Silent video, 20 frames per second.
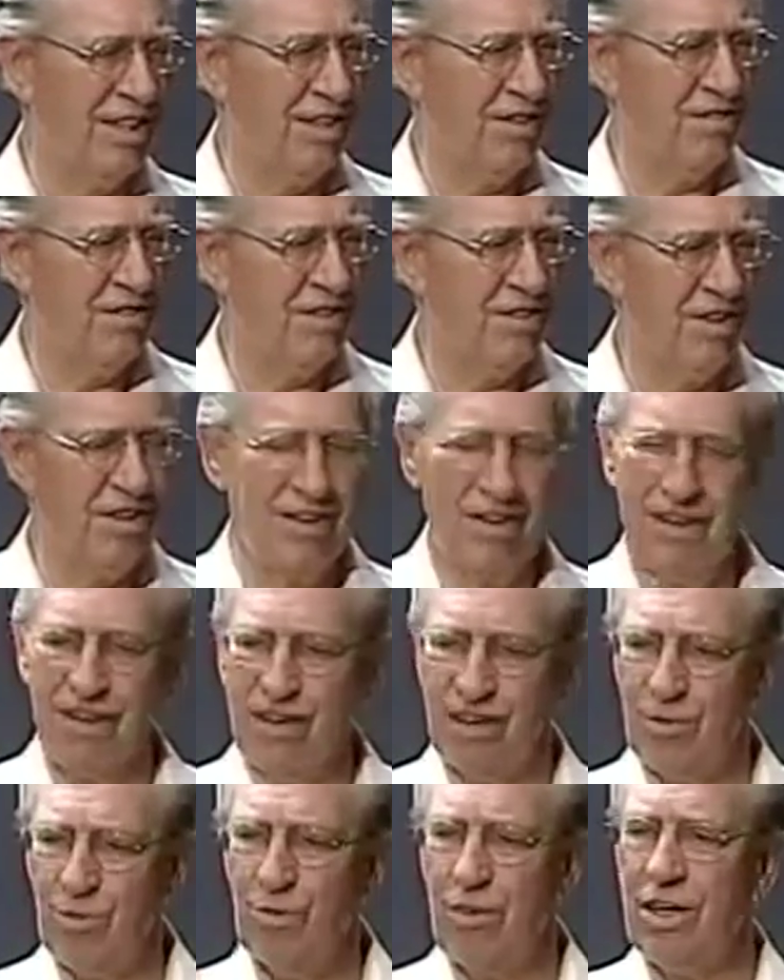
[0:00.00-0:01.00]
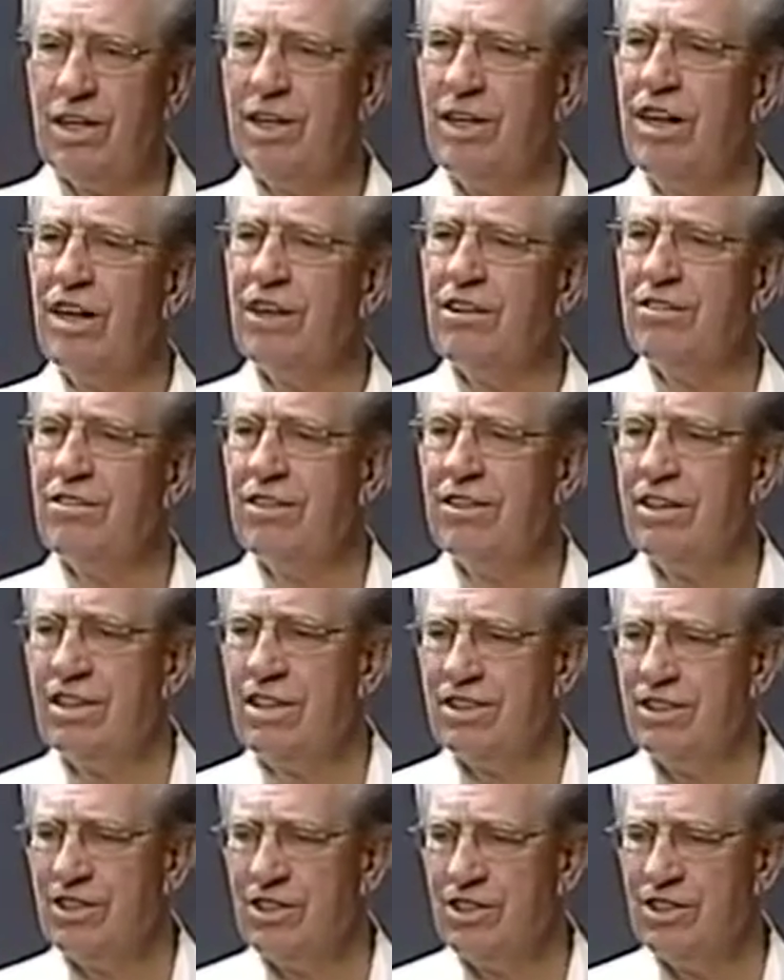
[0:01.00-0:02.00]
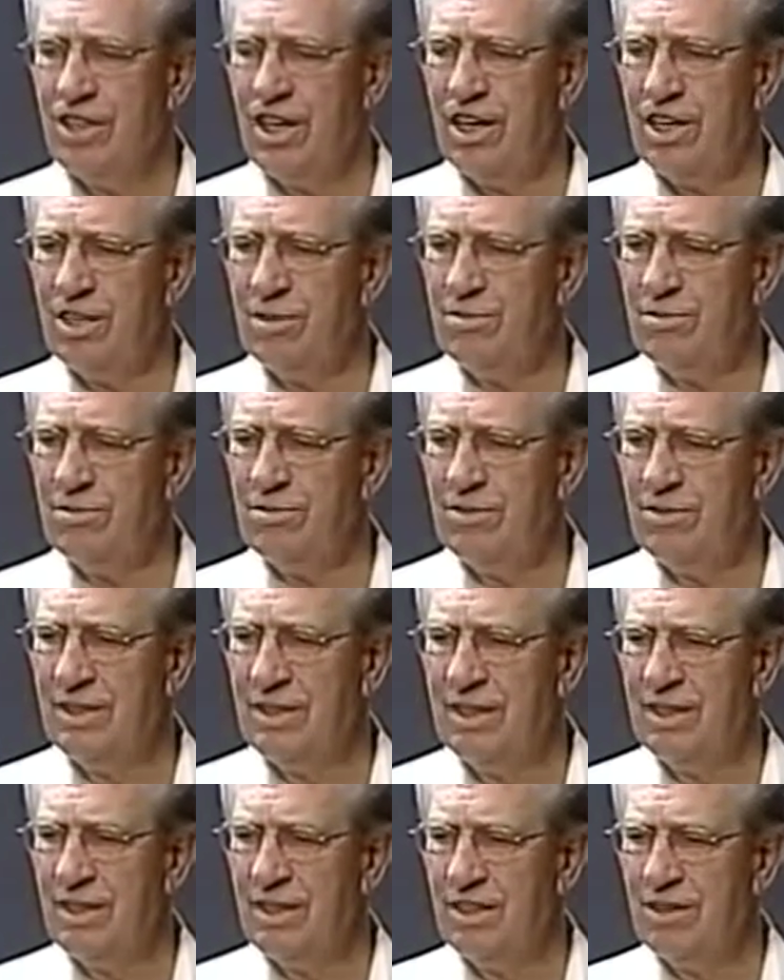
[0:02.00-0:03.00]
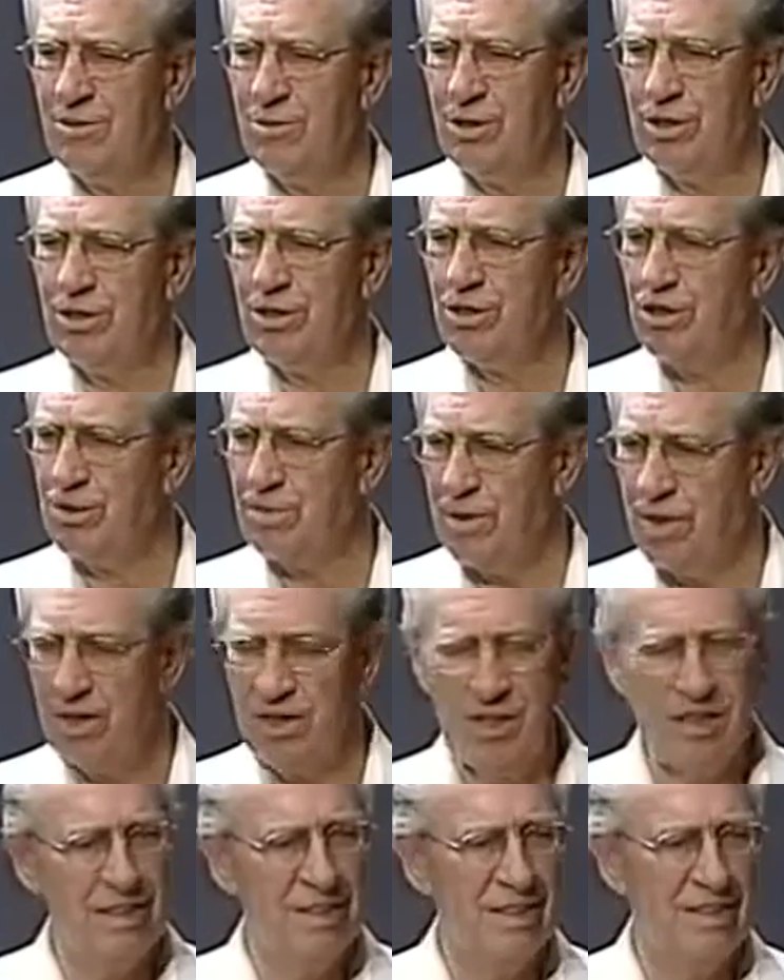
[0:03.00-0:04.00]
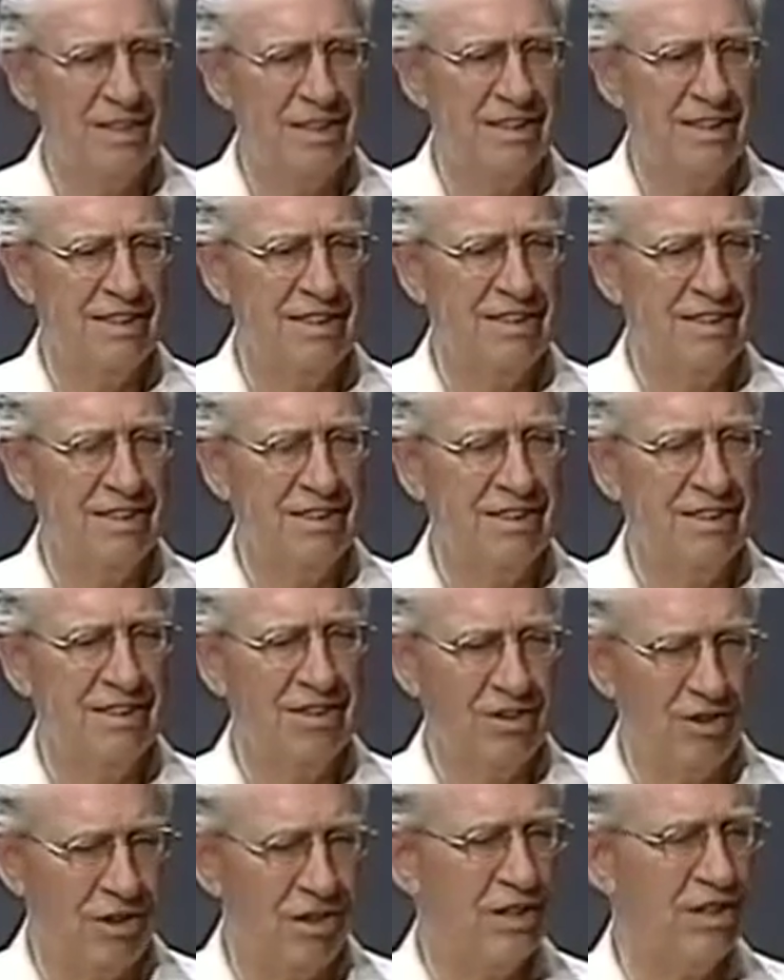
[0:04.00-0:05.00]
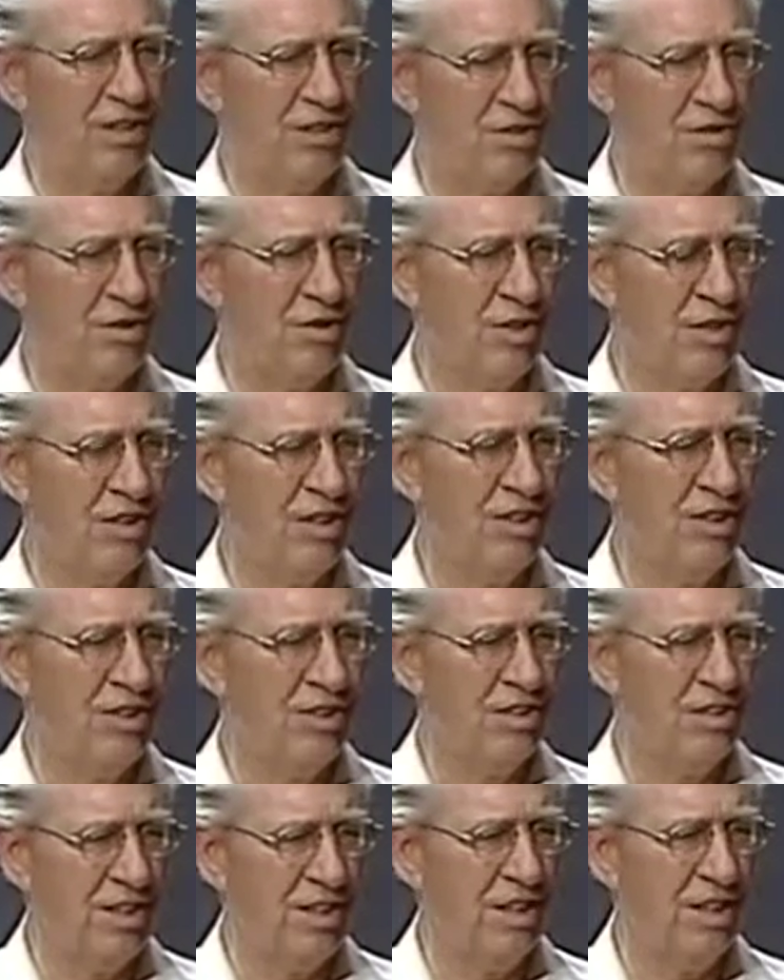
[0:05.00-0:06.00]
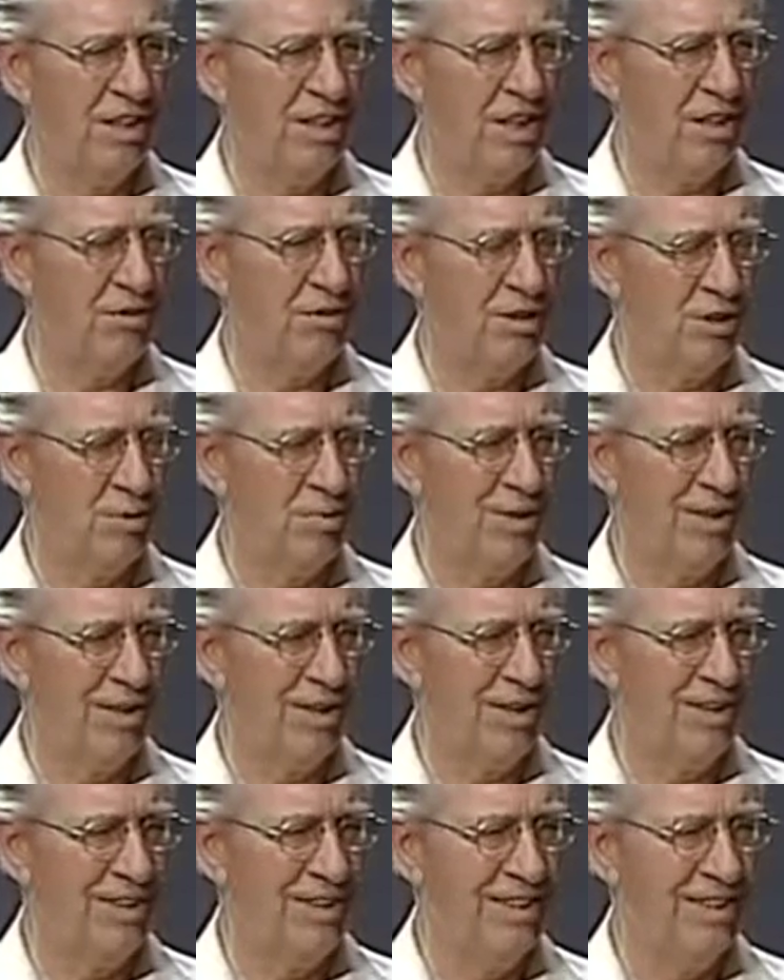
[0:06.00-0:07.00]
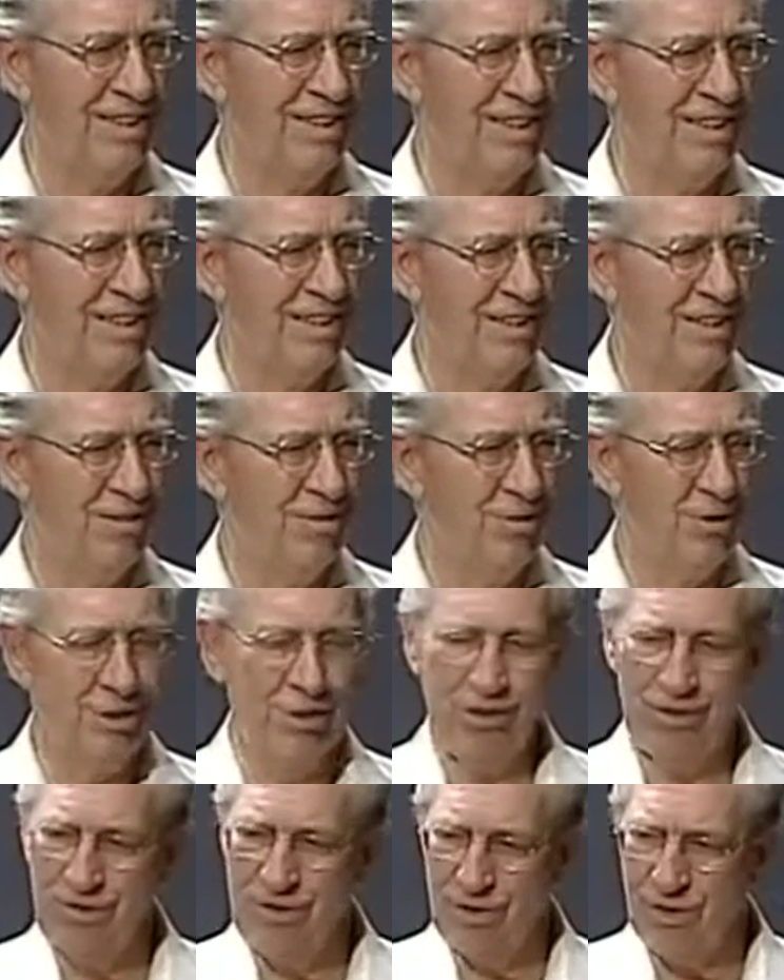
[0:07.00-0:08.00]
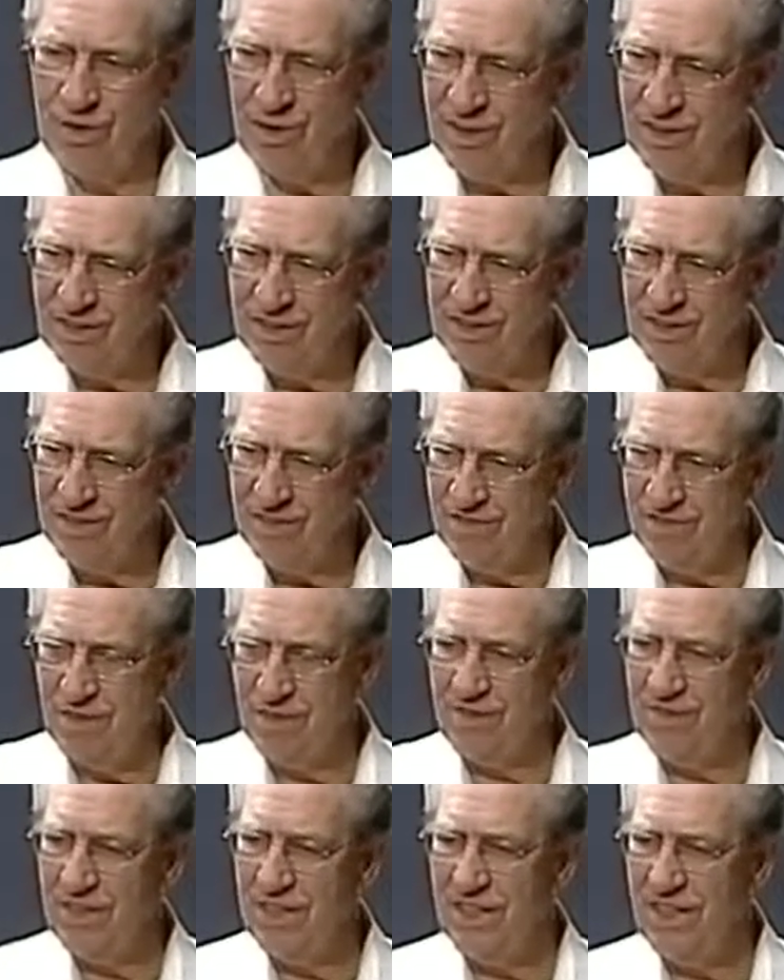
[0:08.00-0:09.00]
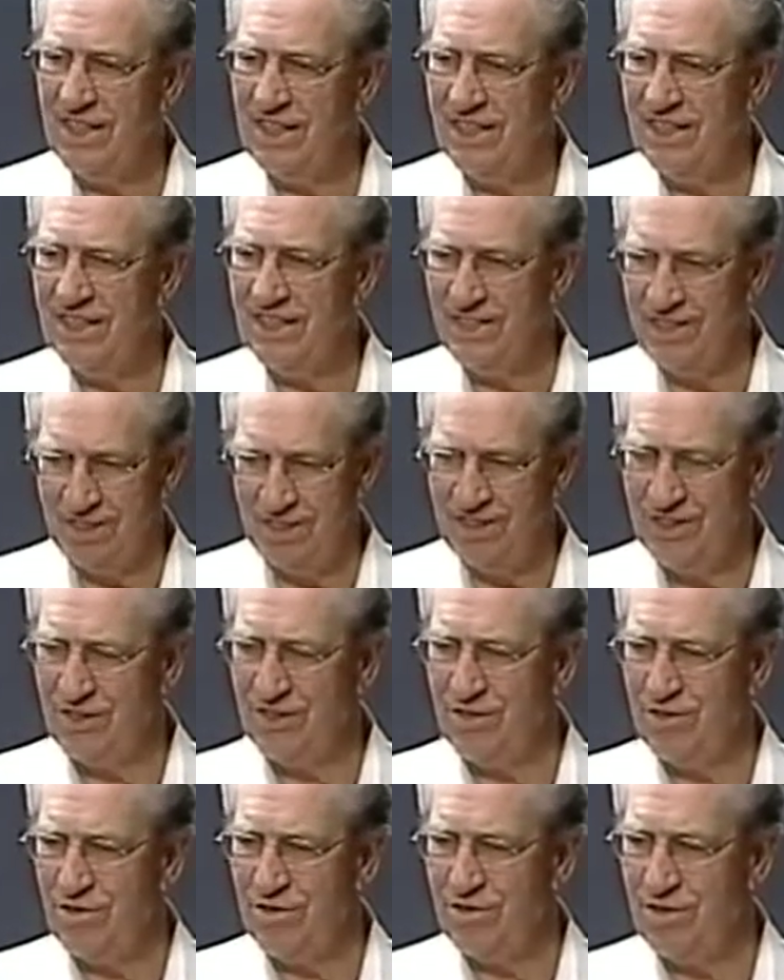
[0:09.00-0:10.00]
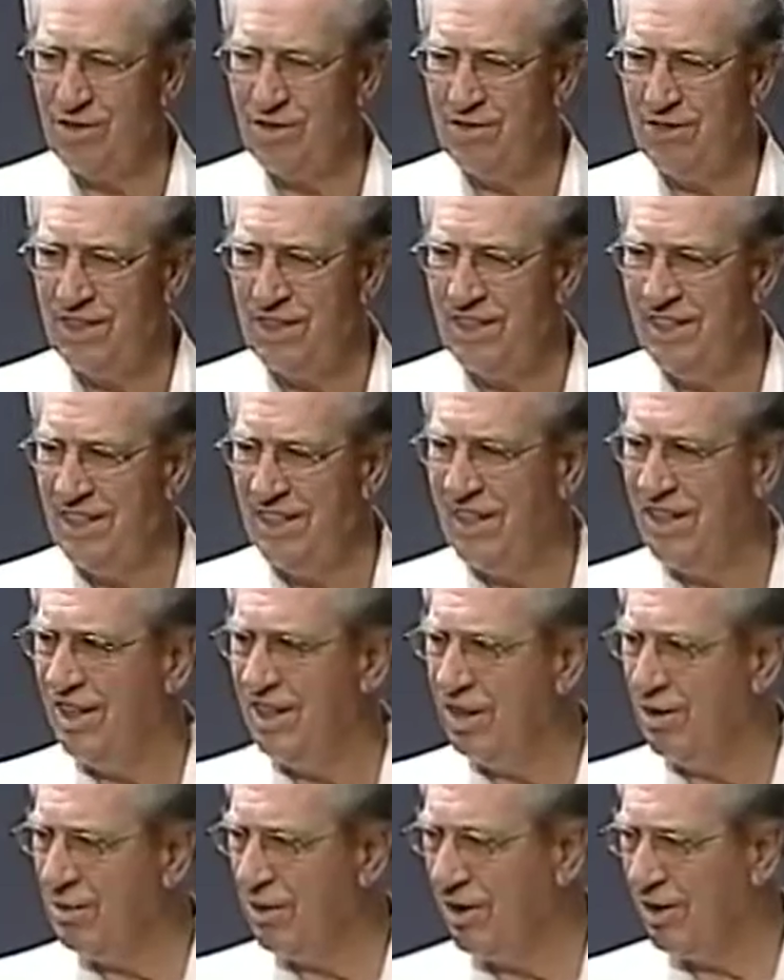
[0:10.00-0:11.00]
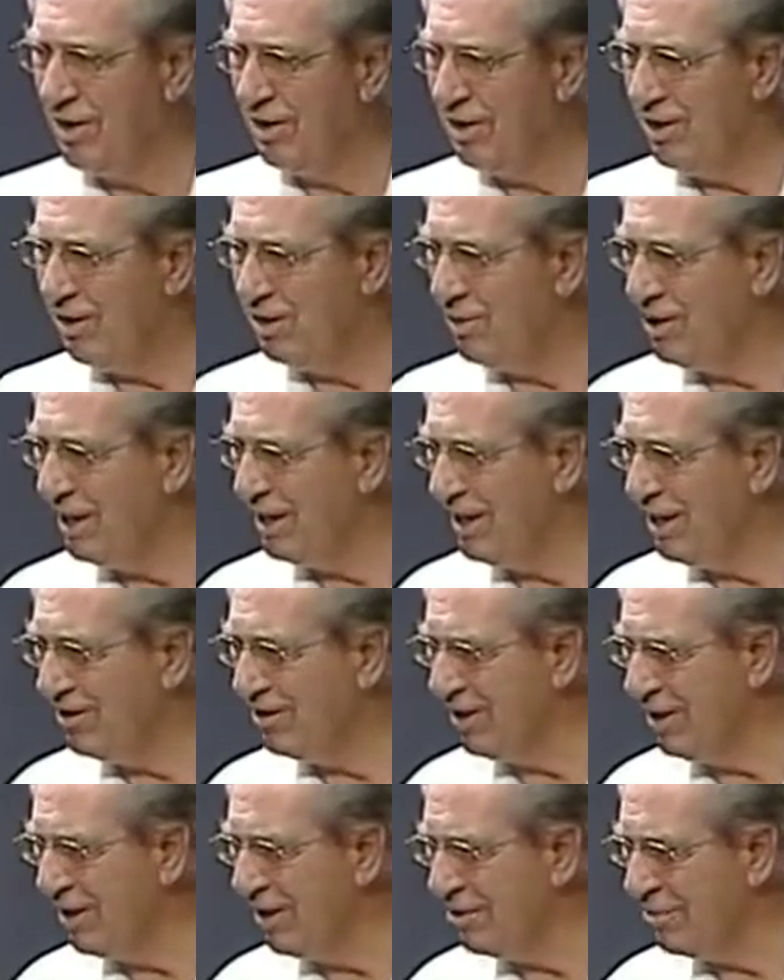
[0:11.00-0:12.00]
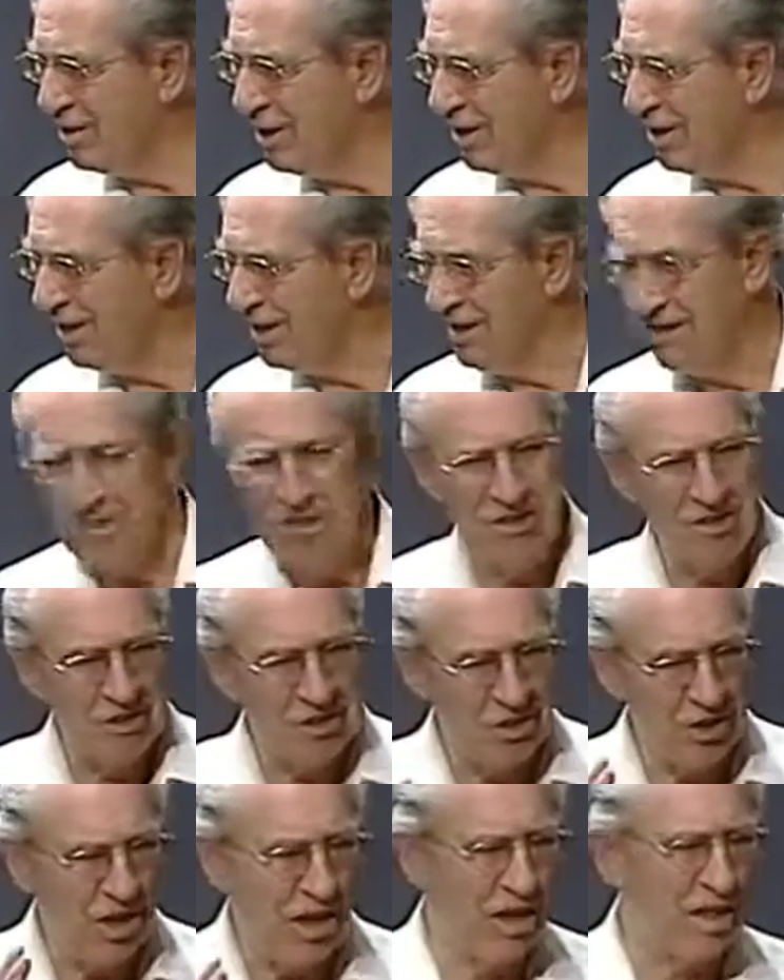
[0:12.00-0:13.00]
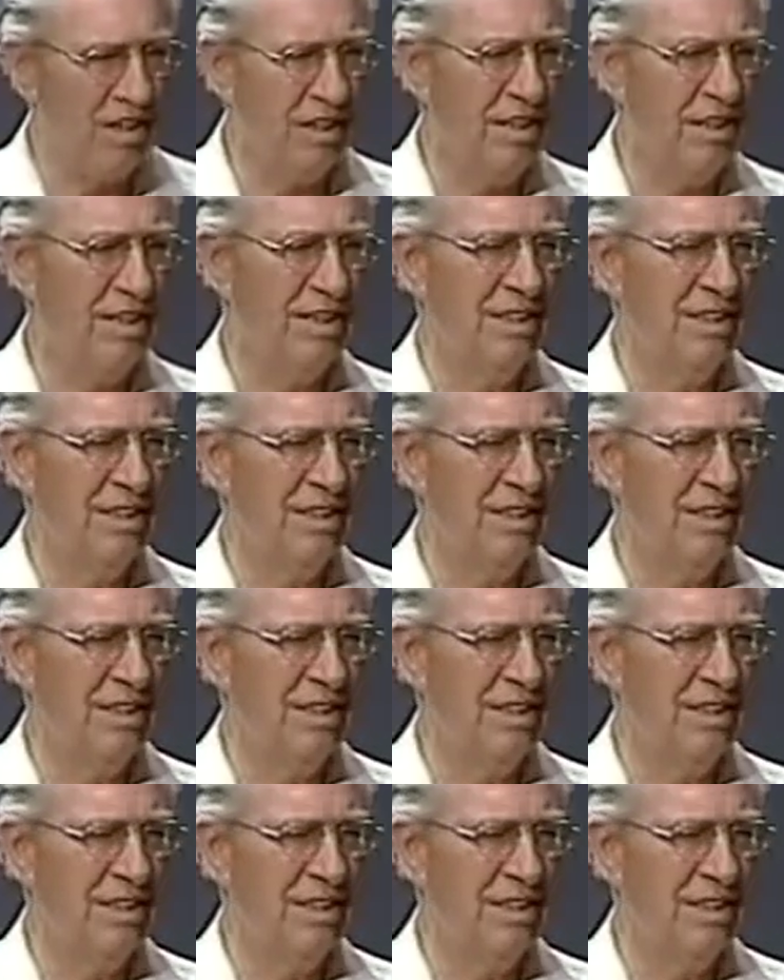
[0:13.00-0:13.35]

if there are 100 in Sodom, would you spare it? Yes, for 100's sake, I will spare it. Would you for 50? Yes, for 50. And he went all the way down to how many? 10.